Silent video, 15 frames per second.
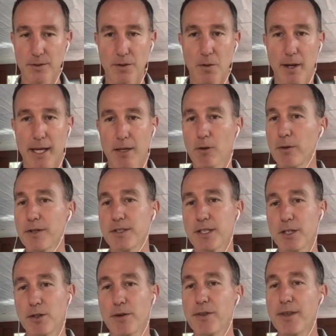So I can only
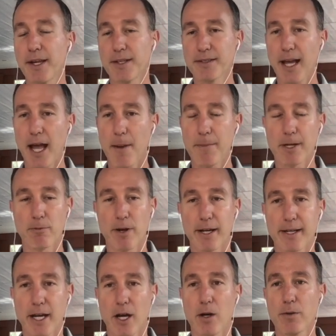see good things happening
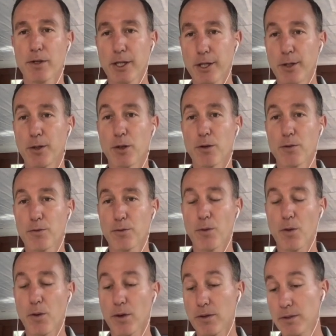right now here
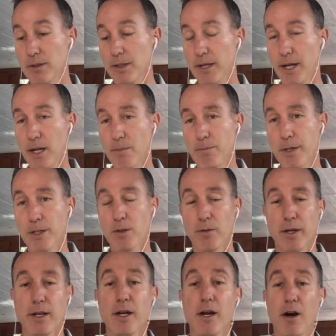for
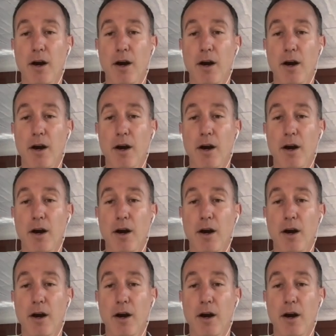Bitcoin.